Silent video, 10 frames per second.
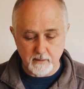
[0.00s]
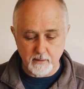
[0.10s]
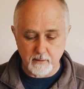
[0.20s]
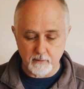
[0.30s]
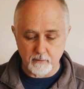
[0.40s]

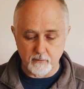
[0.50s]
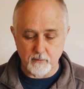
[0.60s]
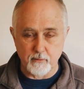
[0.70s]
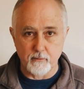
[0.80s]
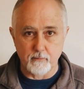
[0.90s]
uh,
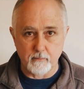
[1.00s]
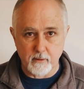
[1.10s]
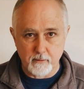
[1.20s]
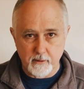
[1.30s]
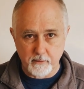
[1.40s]
two
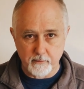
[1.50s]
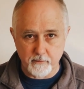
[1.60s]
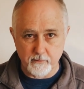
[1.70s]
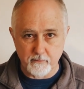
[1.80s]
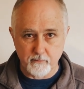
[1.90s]
low
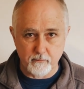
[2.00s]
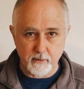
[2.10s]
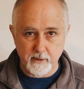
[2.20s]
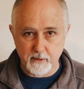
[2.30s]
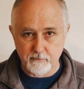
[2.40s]
current
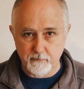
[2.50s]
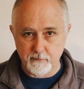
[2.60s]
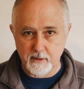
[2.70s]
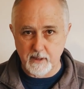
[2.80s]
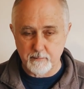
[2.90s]
running at
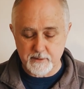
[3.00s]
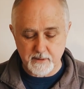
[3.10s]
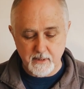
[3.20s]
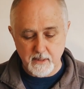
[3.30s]
15 amps